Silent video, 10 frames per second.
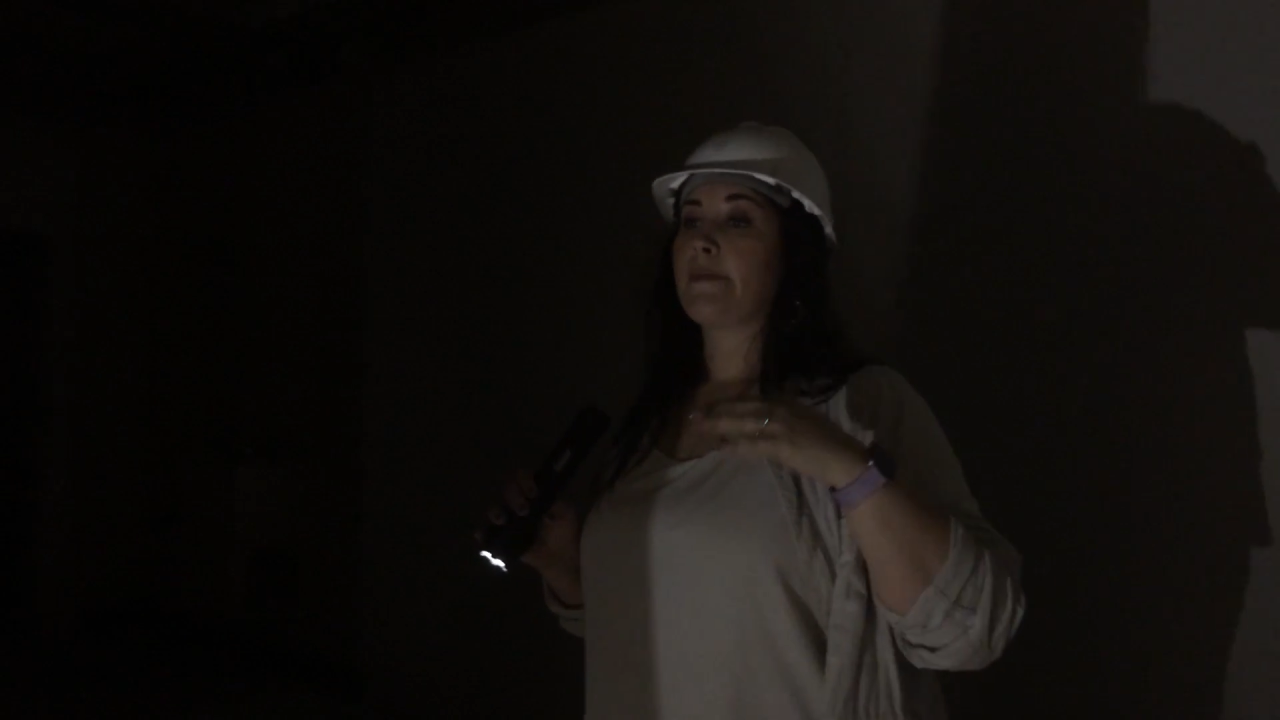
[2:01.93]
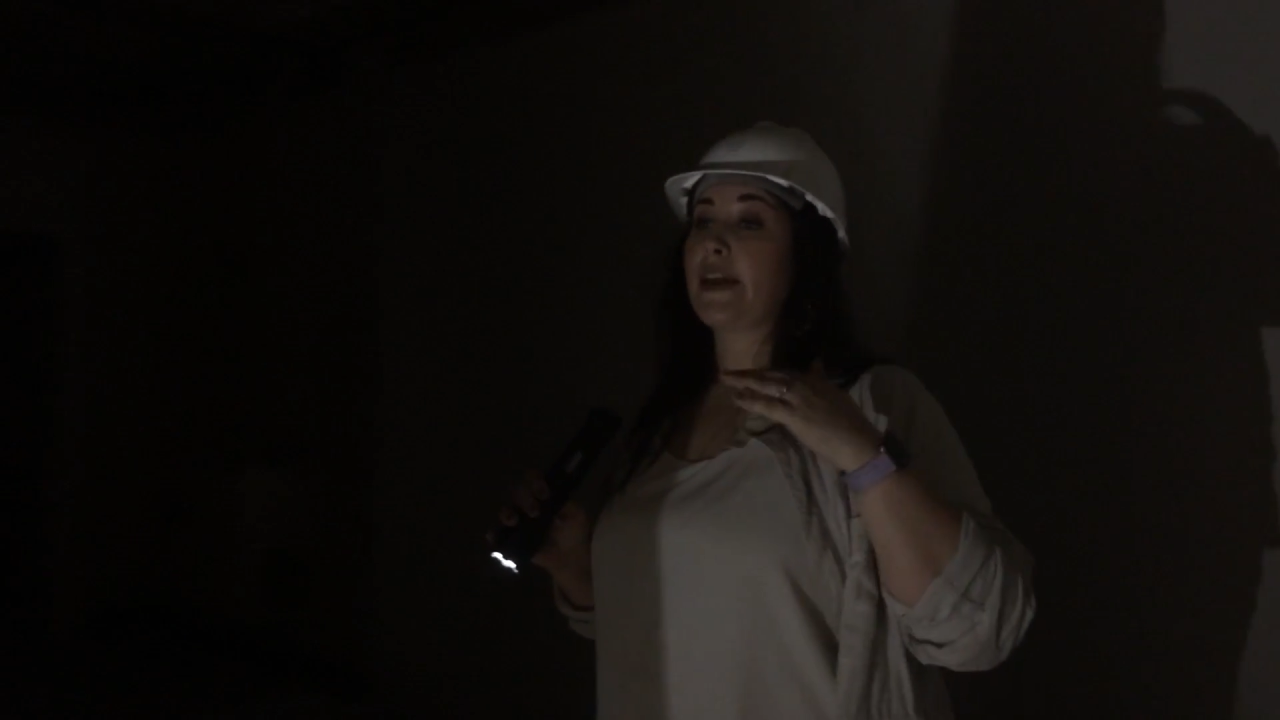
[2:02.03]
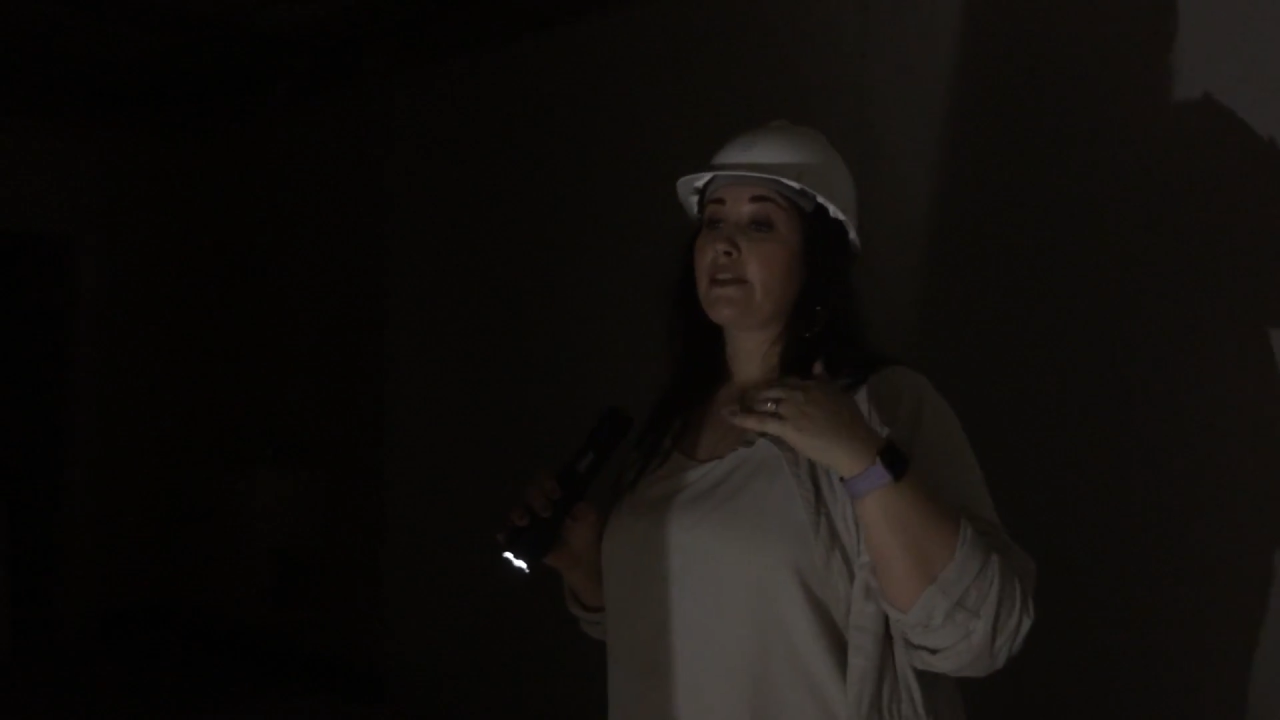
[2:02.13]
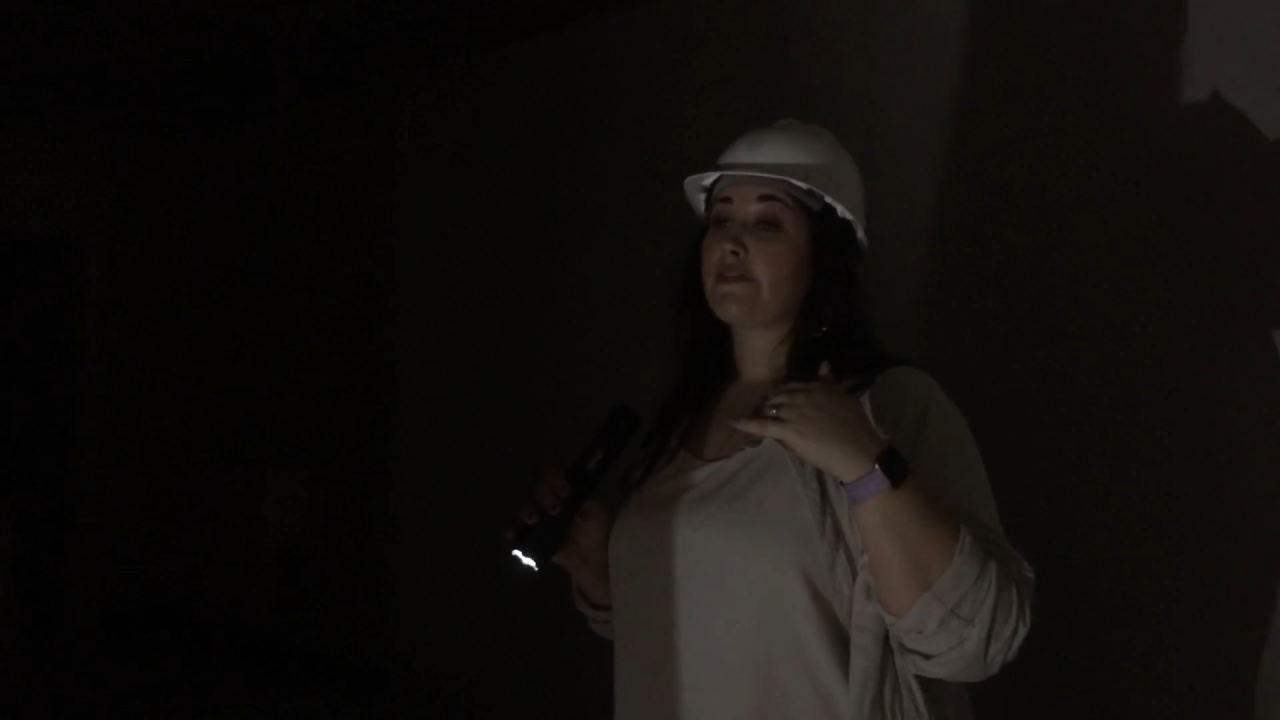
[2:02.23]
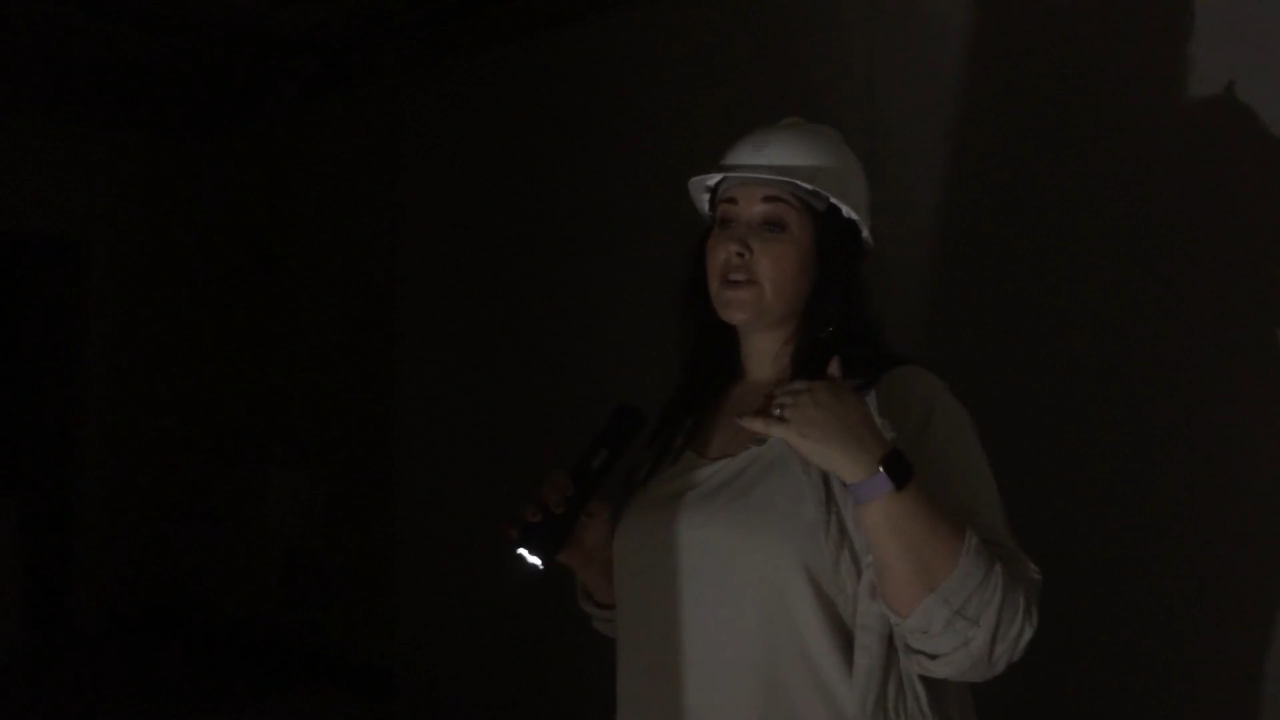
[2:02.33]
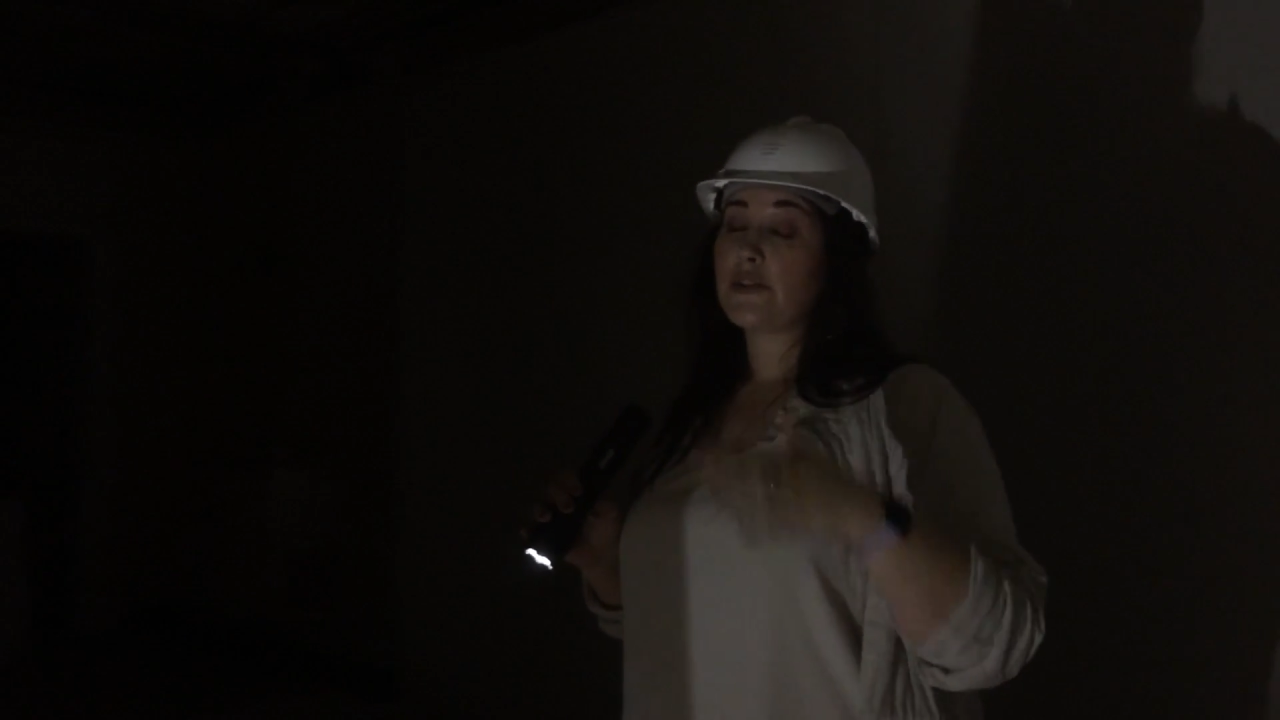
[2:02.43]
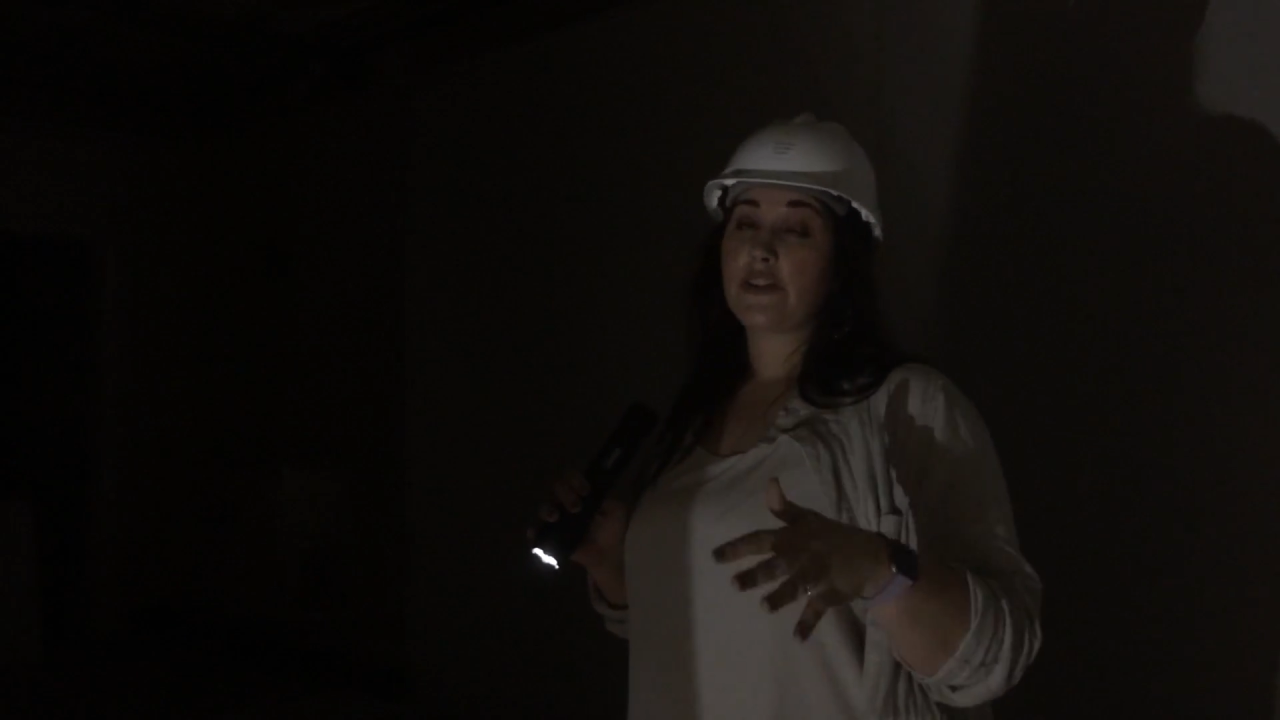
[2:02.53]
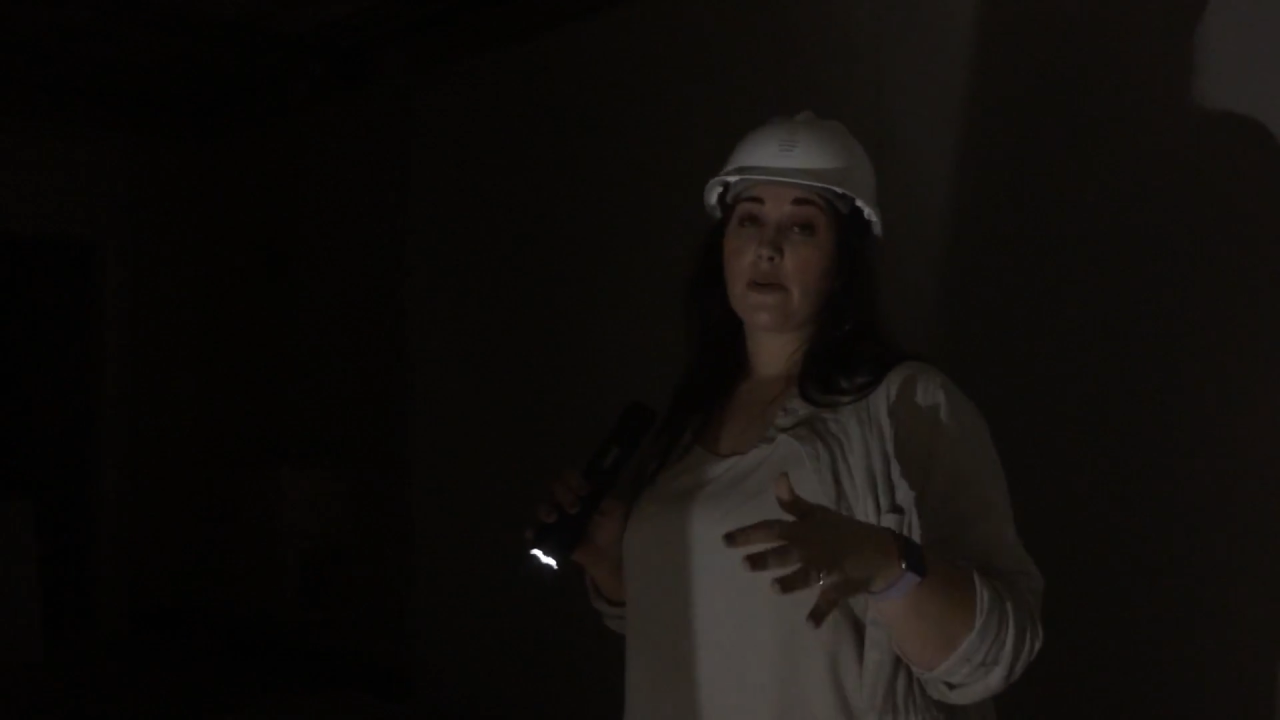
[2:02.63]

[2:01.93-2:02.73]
They filled